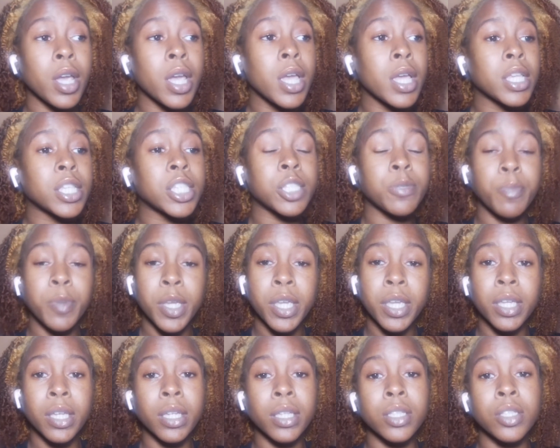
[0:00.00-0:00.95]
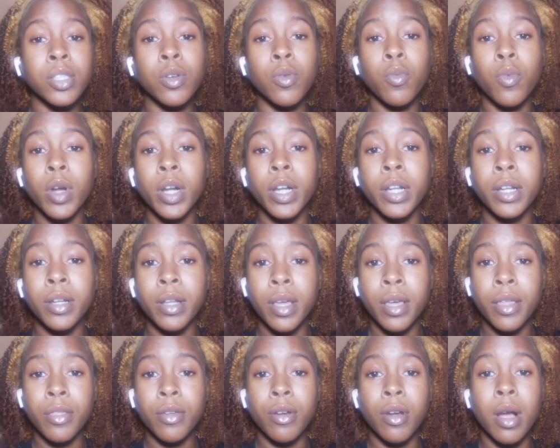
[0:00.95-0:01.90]
speaking to one
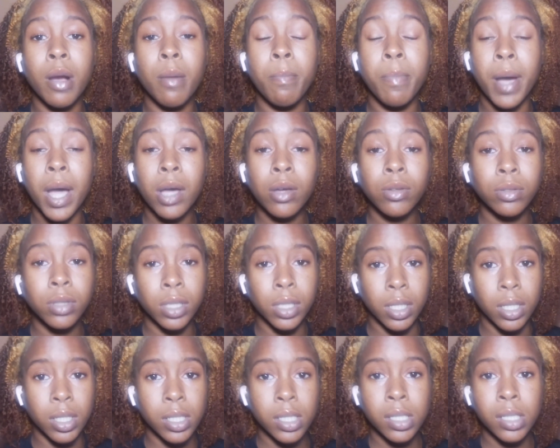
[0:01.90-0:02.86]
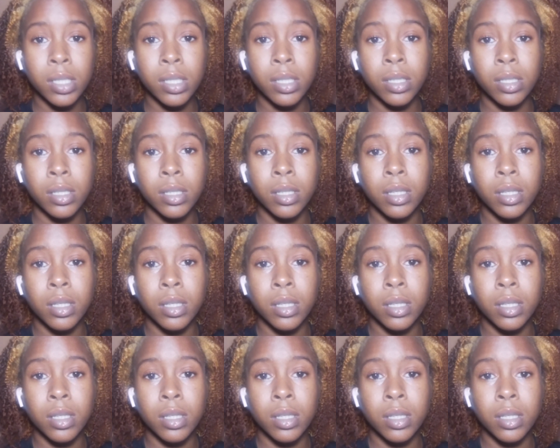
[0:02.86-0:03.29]
another about this,